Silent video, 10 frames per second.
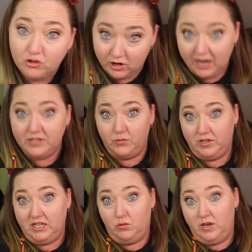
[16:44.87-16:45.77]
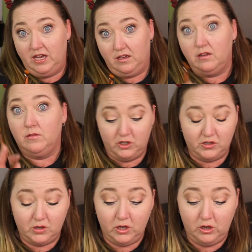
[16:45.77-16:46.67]
dries really quick,
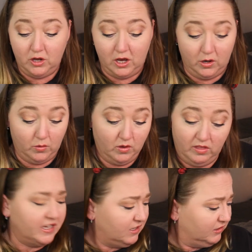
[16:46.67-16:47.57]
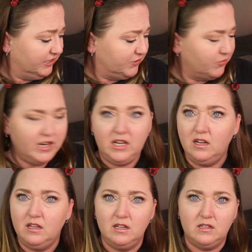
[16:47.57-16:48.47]
just so you know. The glycerin
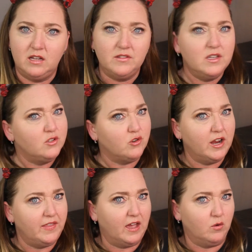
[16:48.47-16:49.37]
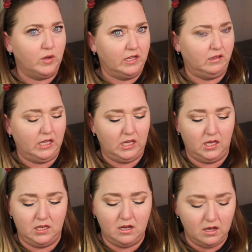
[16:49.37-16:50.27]
doesn't dry that quickly.
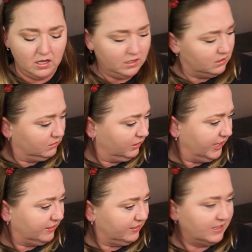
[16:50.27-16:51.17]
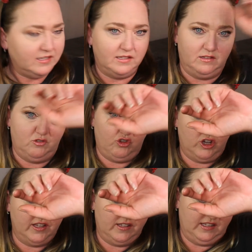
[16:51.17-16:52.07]
Not like this
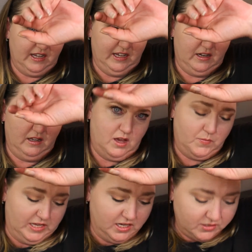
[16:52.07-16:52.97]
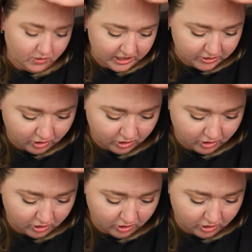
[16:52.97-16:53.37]
just did. I mean, it's already